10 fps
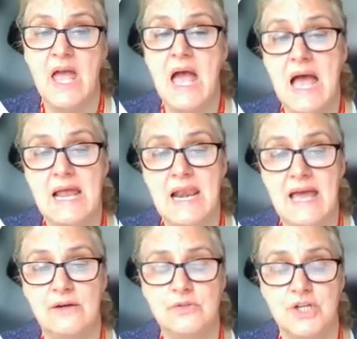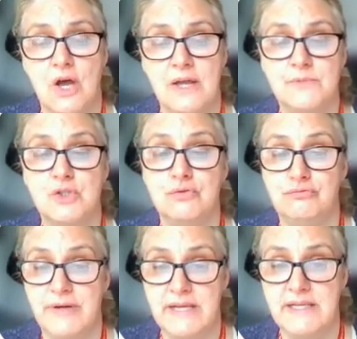make sure you check
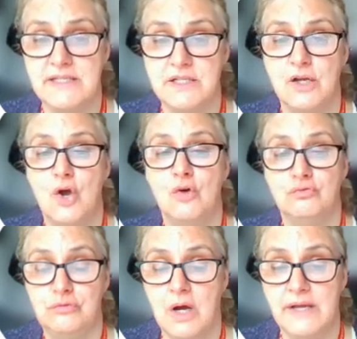what is needed,